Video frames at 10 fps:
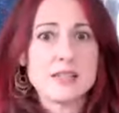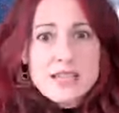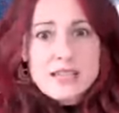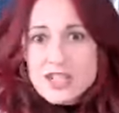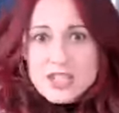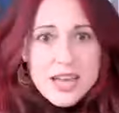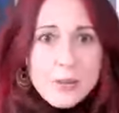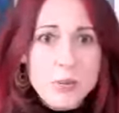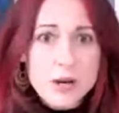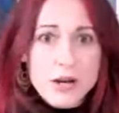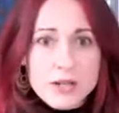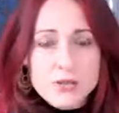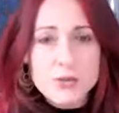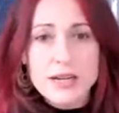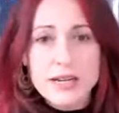That's just how it
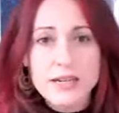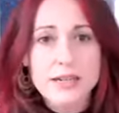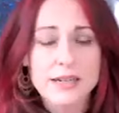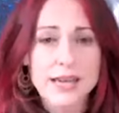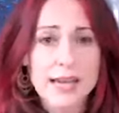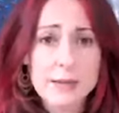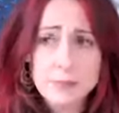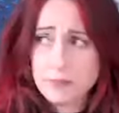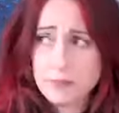works, right? Okay.